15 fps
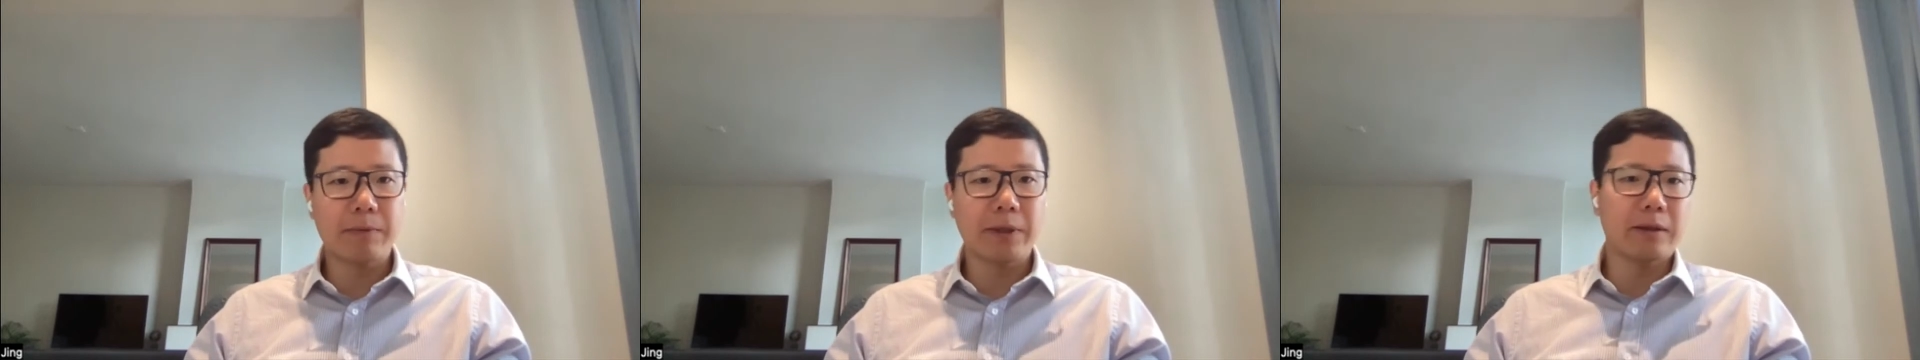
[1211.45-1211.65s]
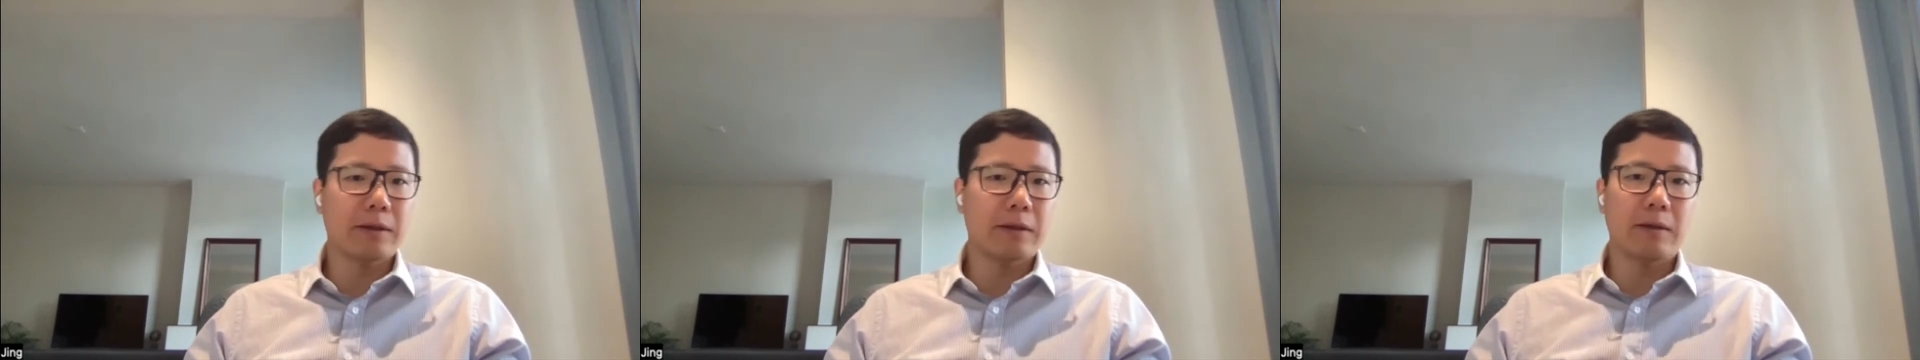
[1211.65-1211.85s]

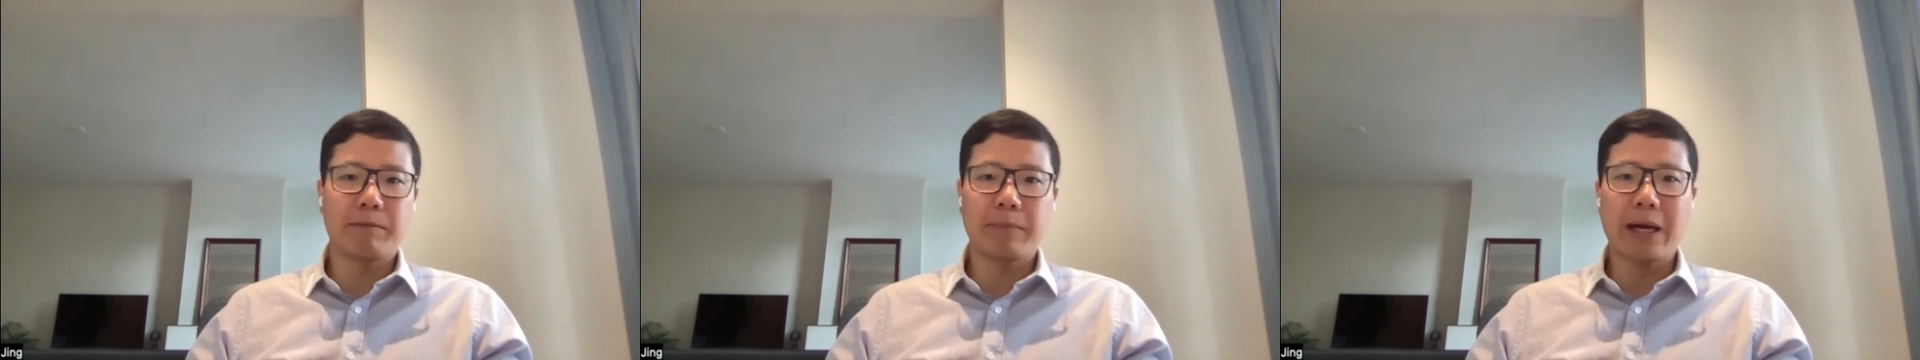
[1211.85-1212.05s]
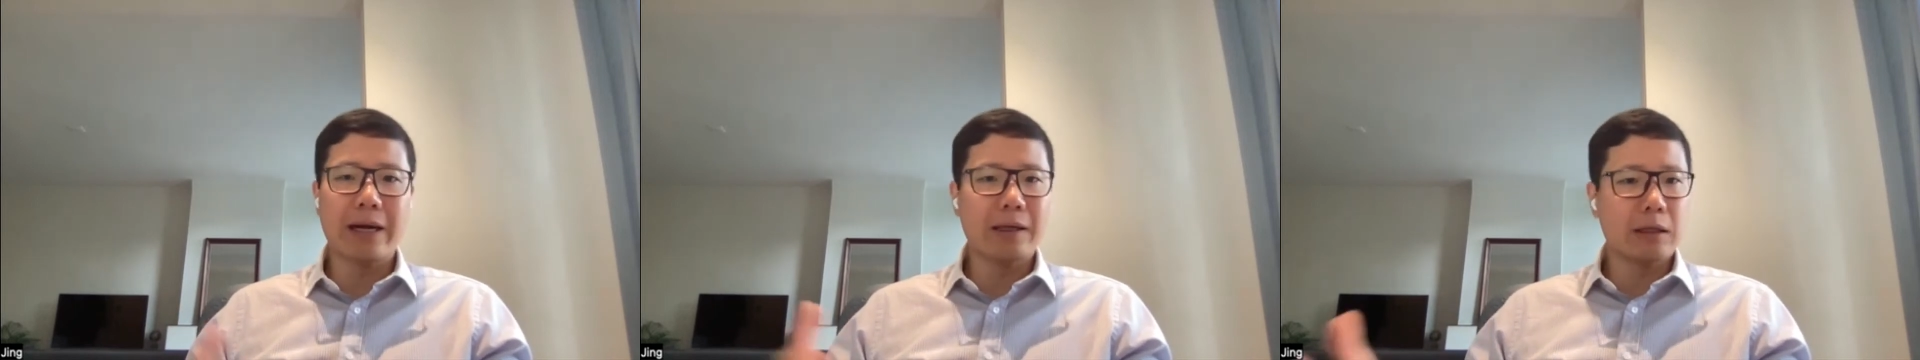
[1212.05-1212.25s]
but the
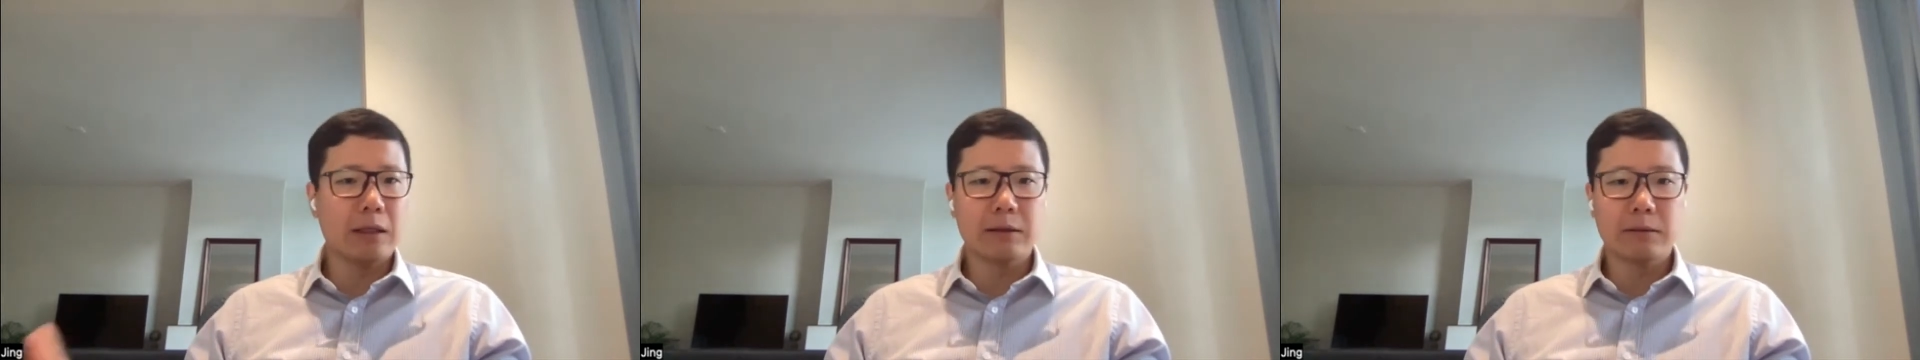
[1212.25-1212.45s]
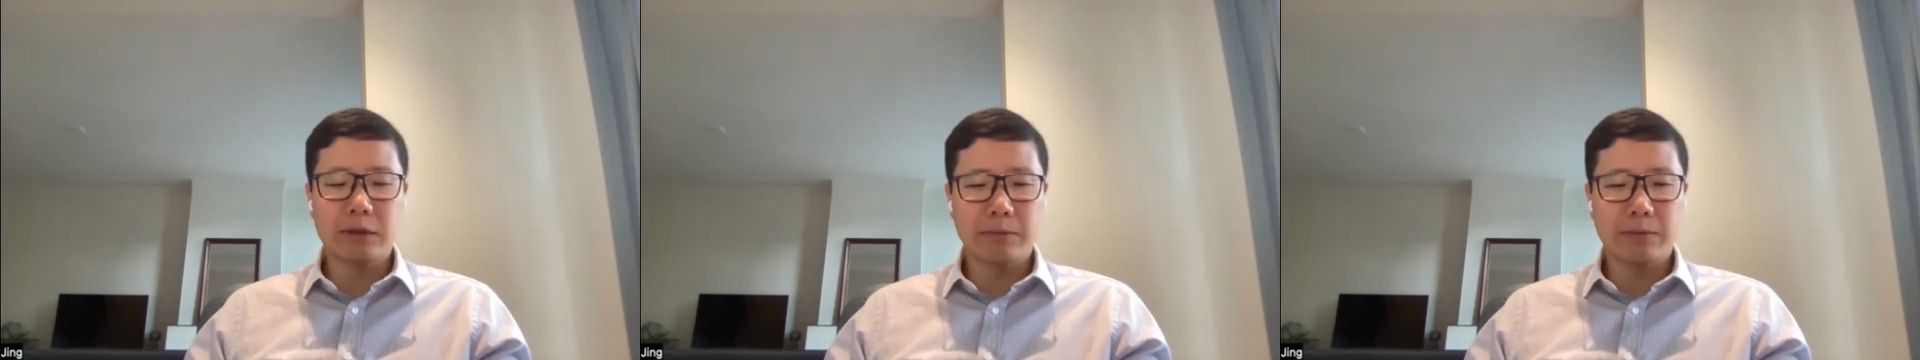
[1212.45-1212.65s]

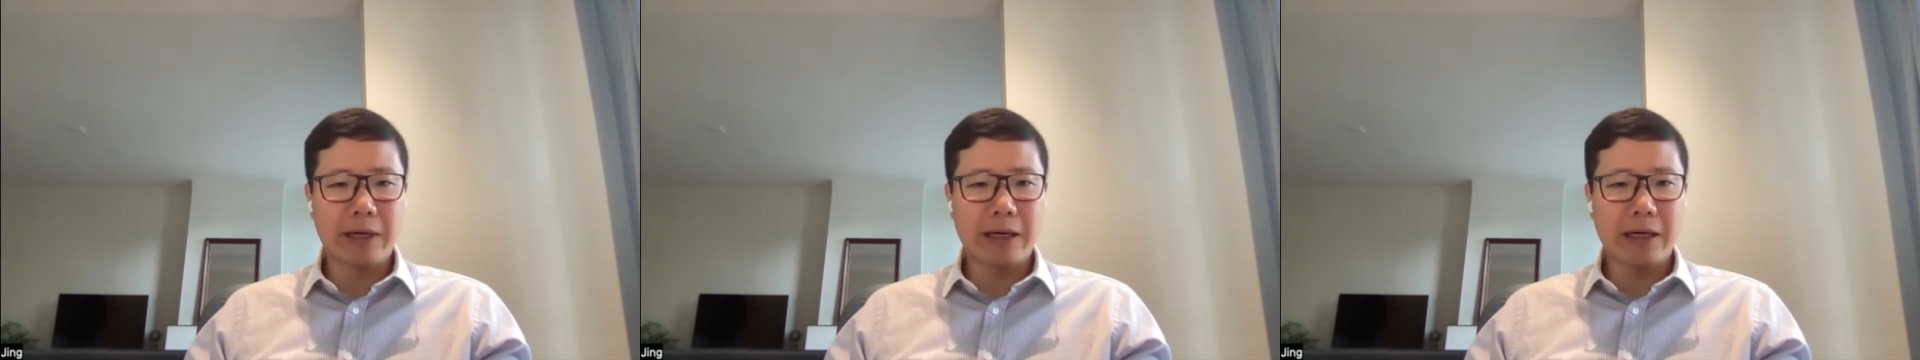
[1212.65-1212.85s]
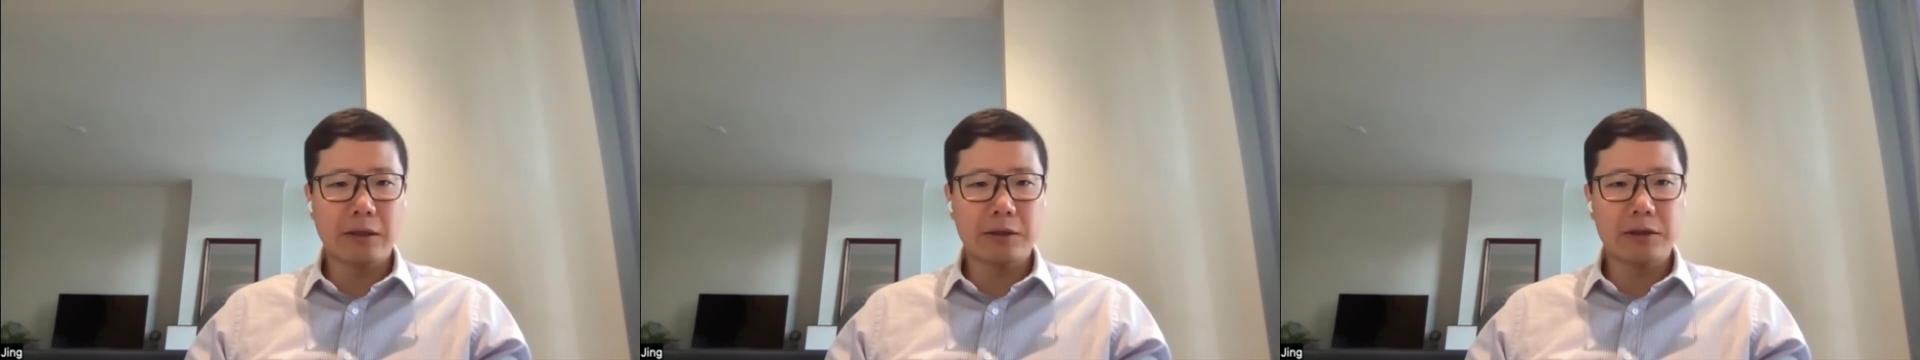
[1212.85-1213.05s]

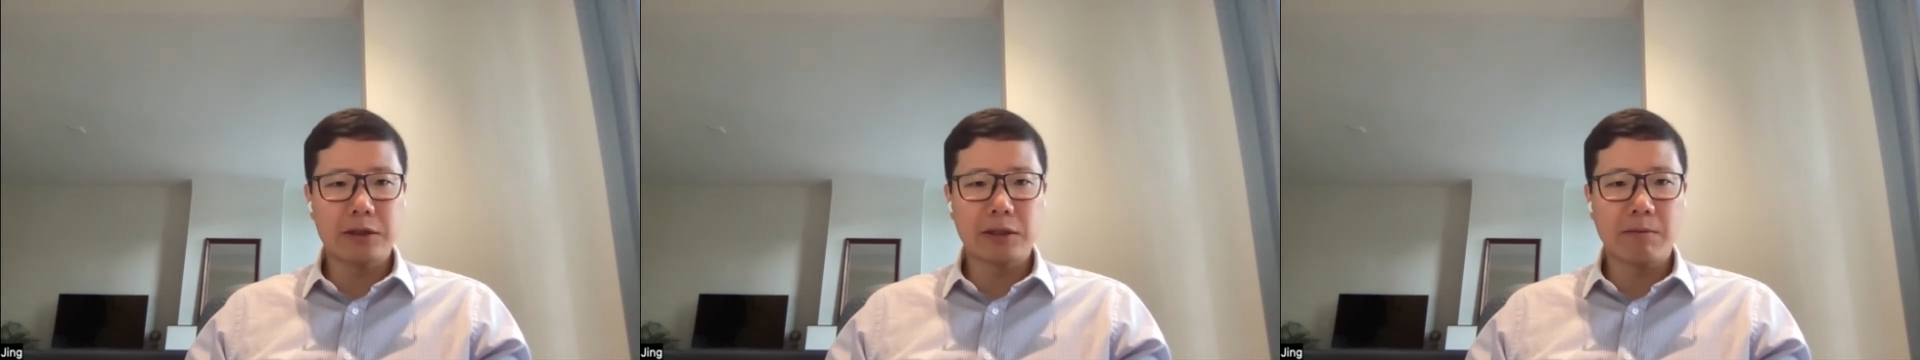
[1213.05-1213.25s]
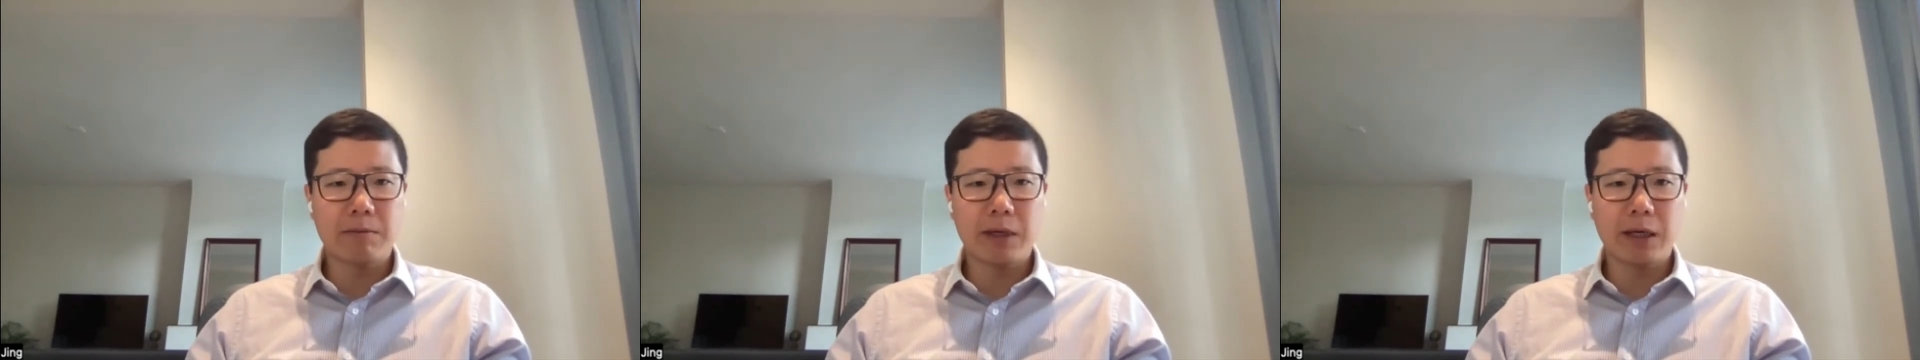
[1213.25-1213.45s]
biology
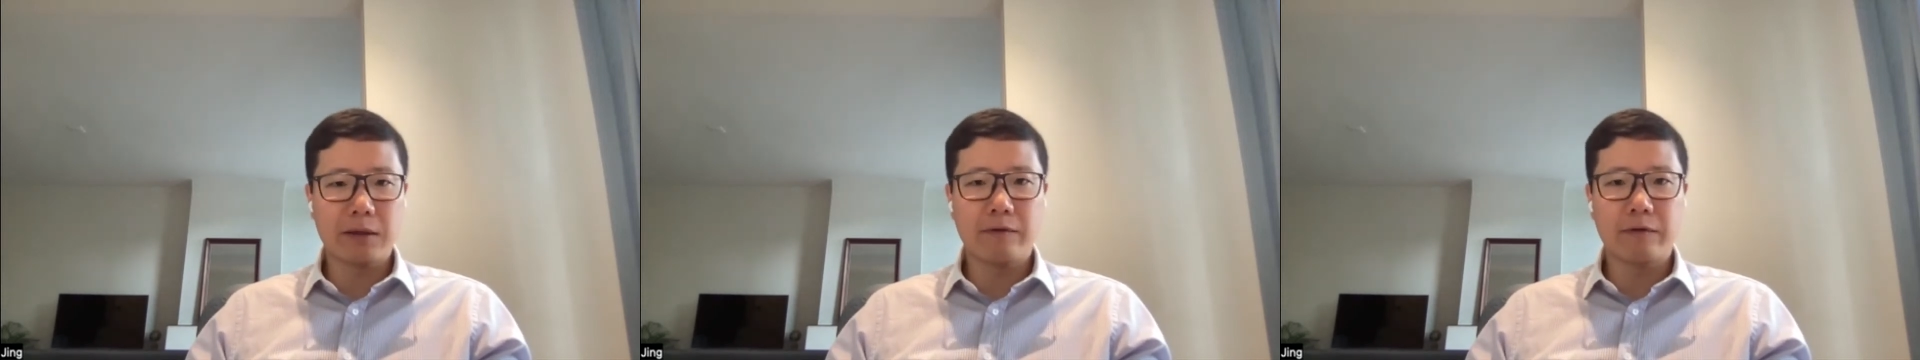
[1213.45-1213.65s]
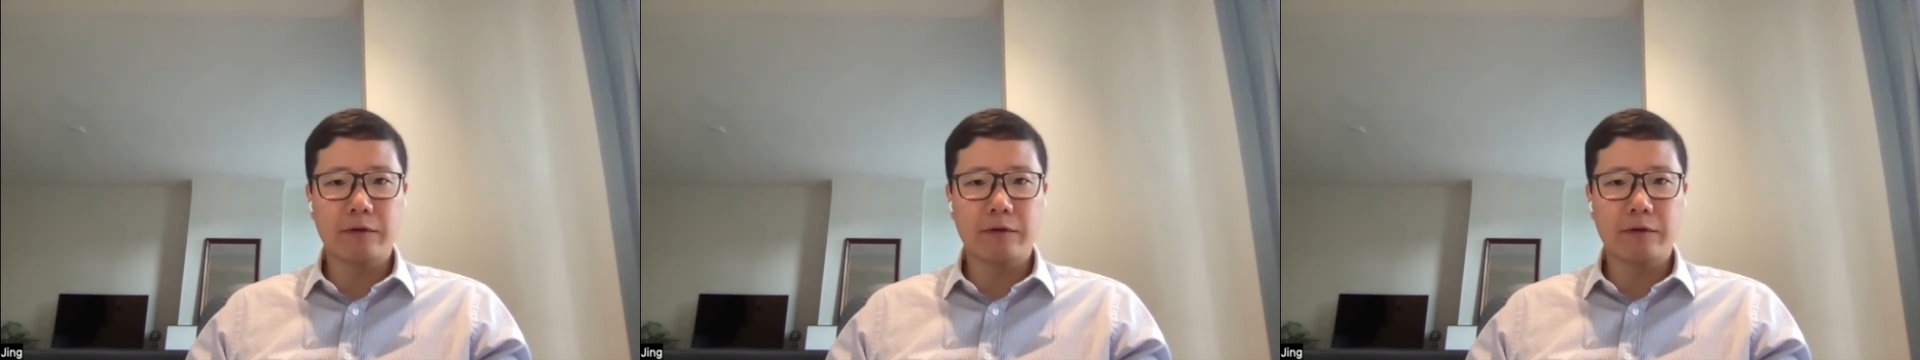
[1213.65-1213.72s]
they pick